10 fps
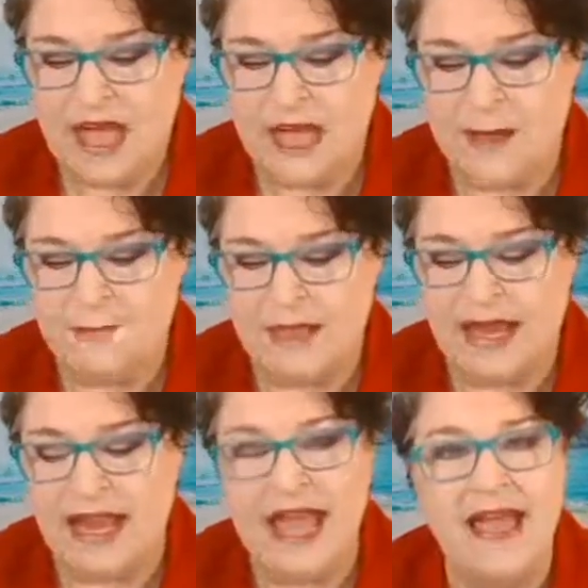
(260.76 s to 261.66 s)
And
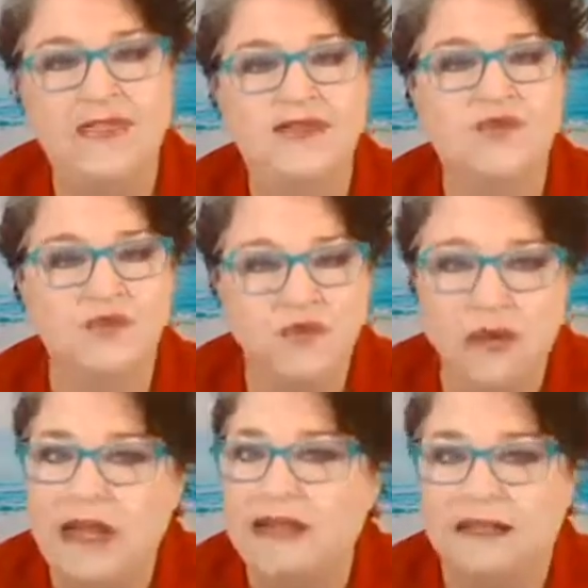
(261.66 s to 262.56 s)
I had this
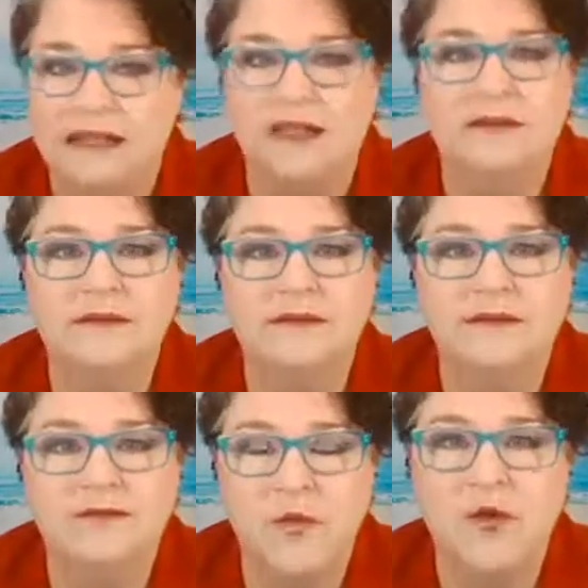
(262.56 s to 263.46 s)
great little
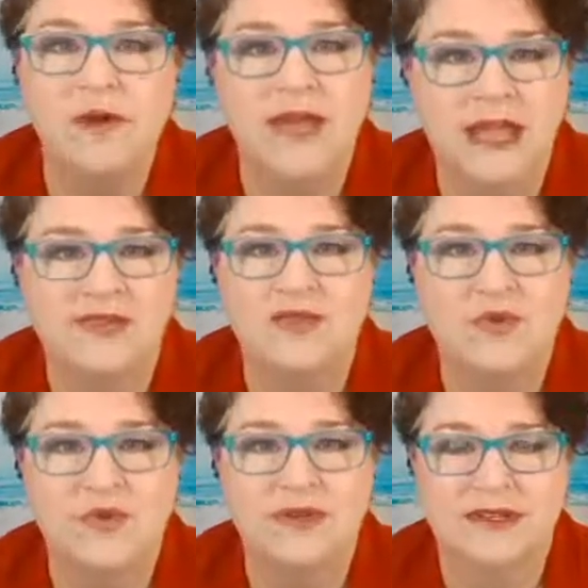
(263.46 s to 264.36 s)
Ford
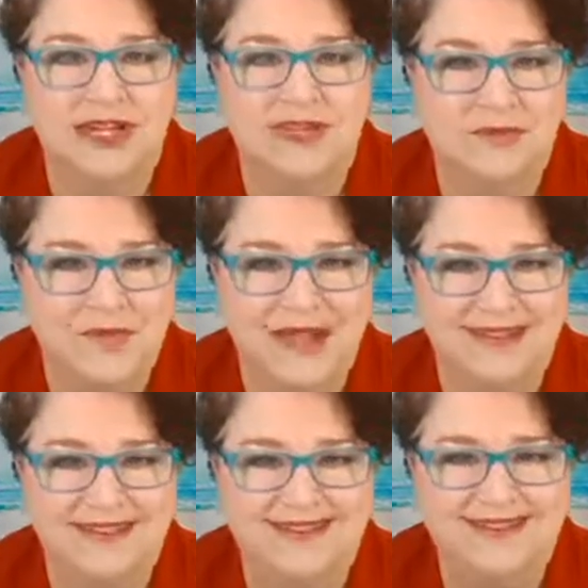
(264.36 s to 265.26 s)
Escort station
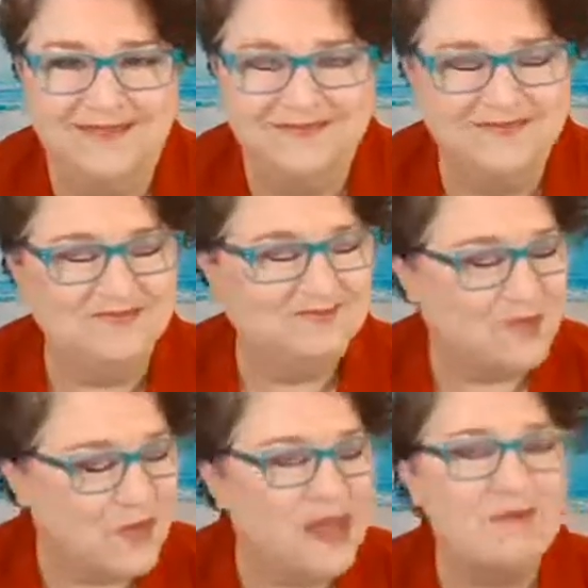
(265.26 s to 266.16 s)
wagon.
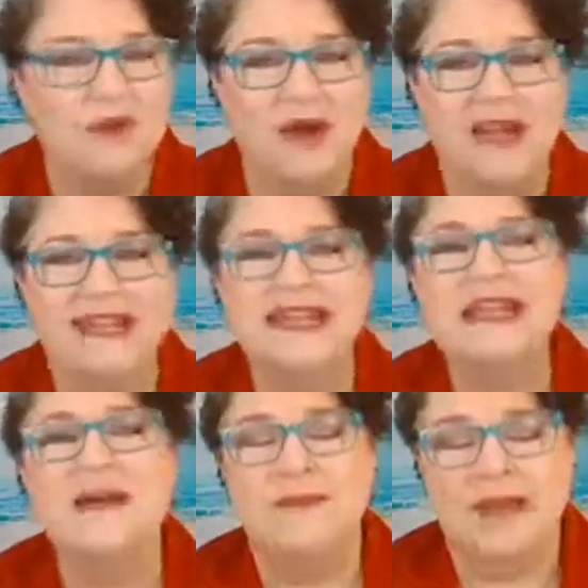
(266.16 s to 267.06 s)
We had bought it.
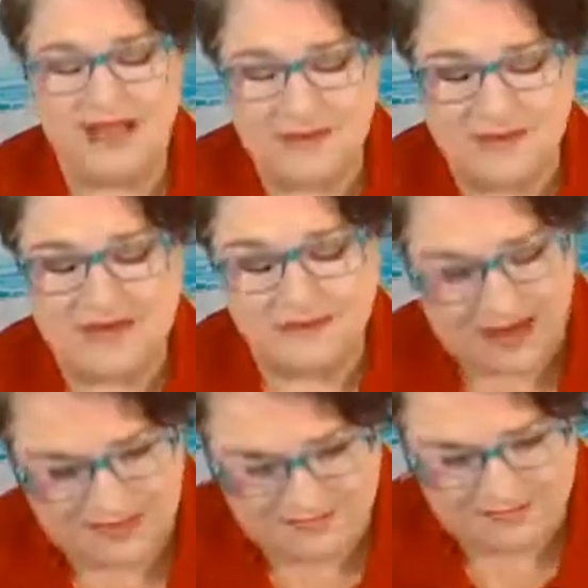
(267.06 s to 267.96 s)
My husband,
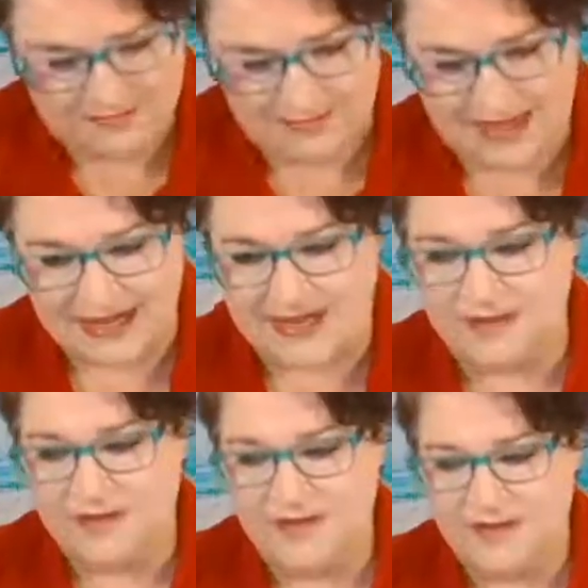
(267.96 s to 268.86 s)
my late
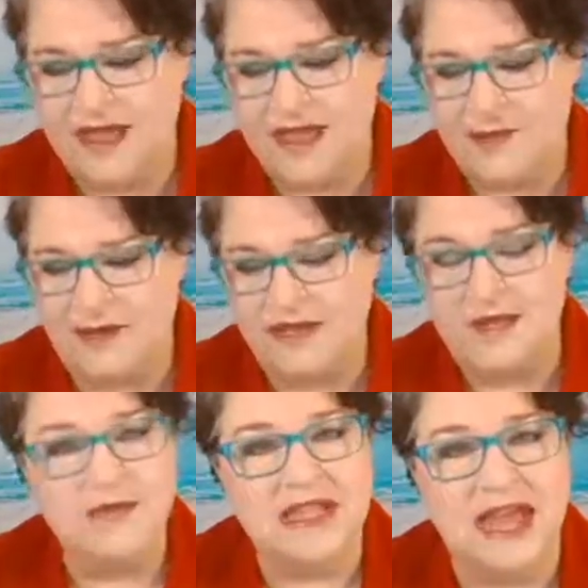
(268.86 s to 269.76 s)
husband, but he
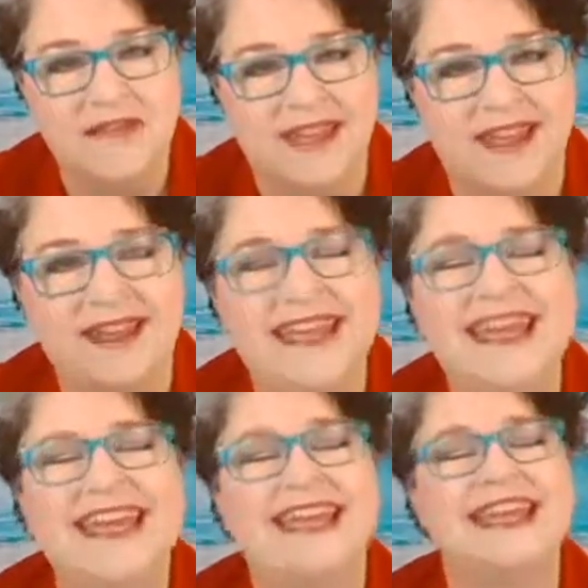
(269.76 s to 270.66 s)
was alive then,
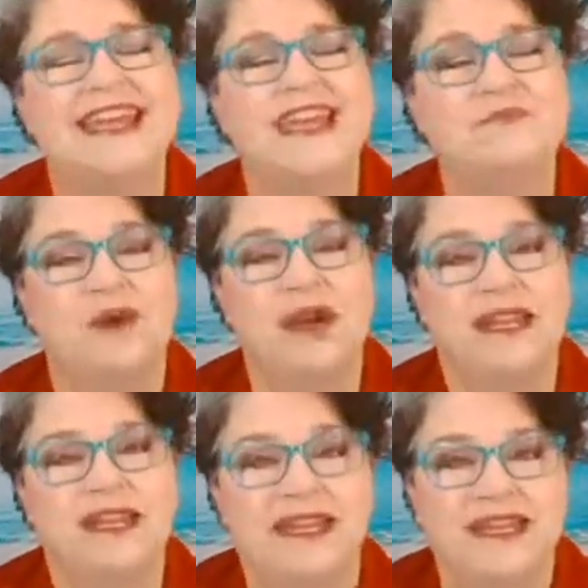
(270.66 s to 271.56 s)
he and I had bought
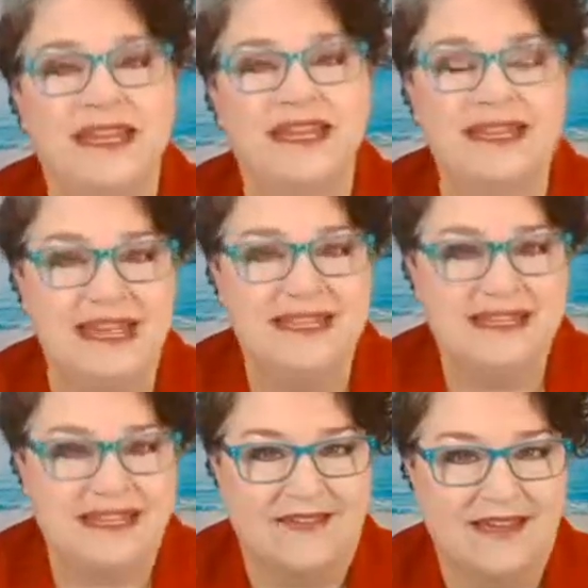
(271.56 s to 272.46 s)
it in
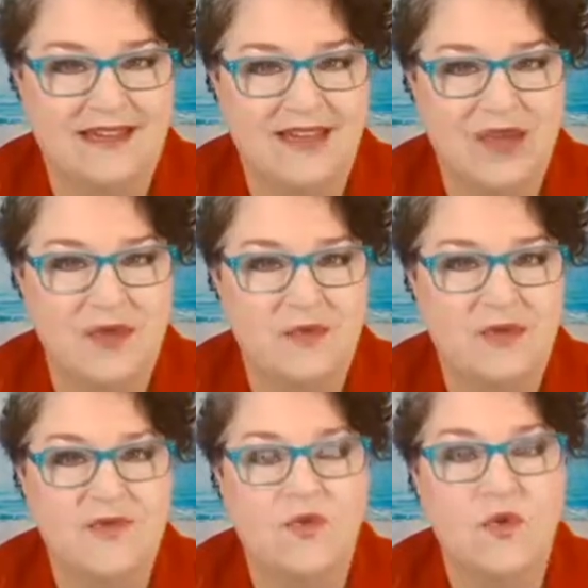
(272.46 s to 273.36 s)
1987
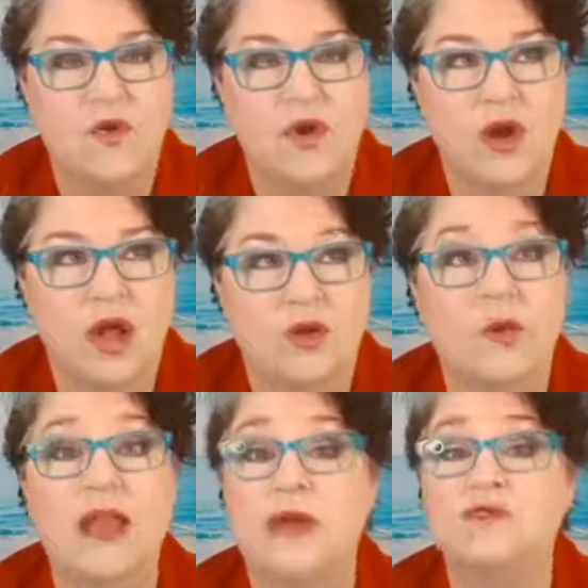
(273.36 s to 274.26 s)
before,
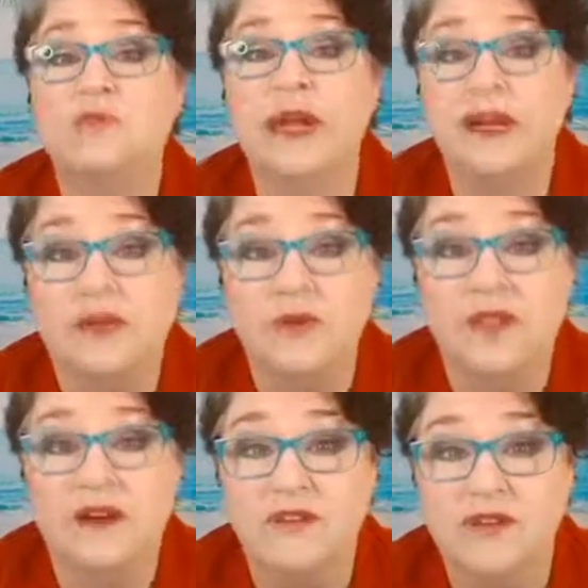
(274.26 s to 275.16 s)
while I was pregnant with
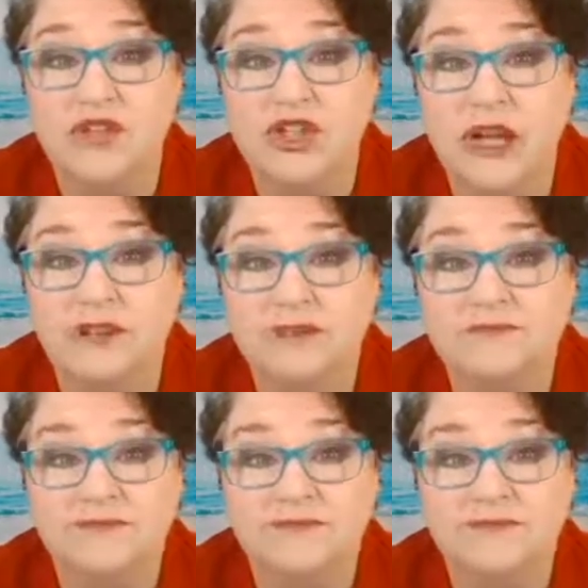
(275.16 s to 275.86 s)
our first child.